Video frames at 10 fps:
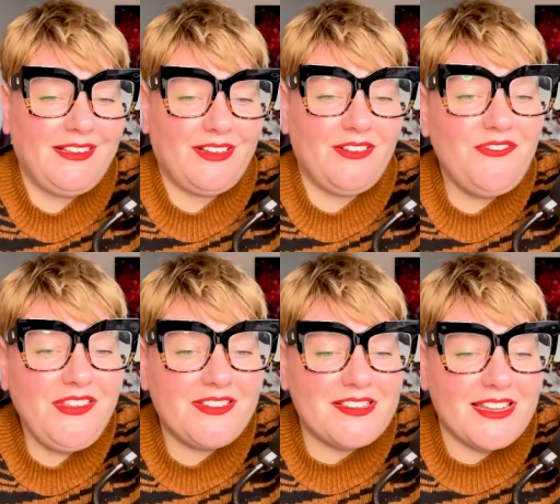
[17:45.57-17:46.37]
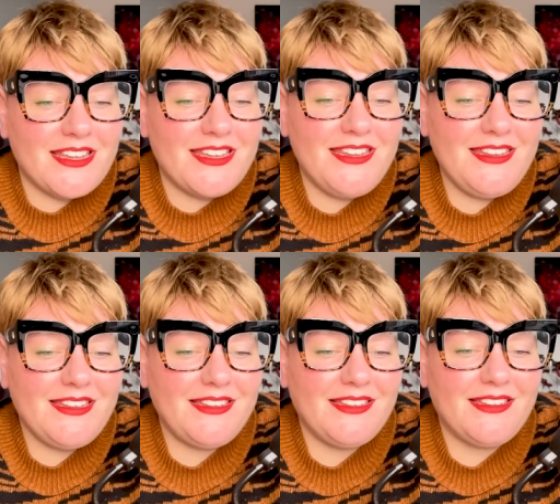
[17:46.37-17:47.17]
Obviously.
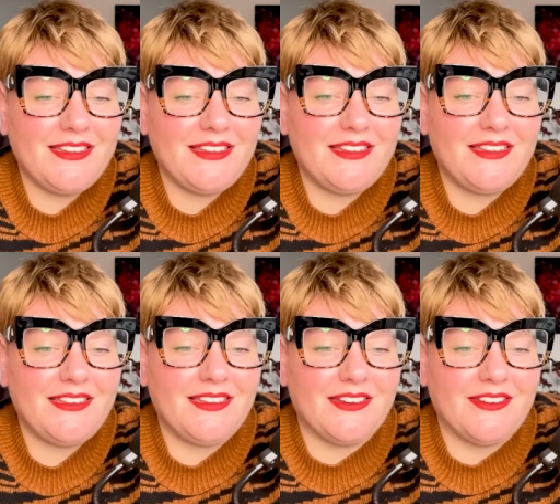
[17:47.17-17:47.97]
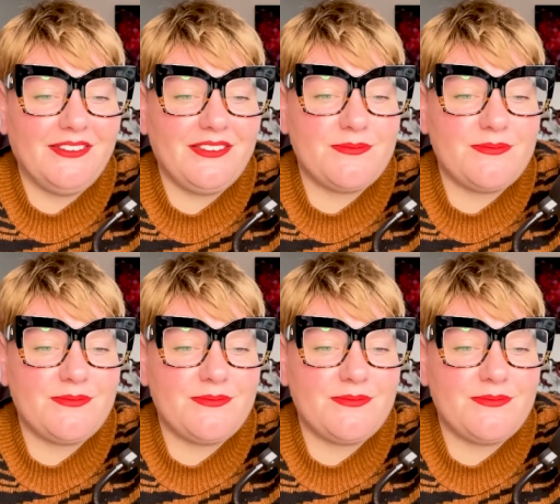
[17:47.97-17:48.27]
You know,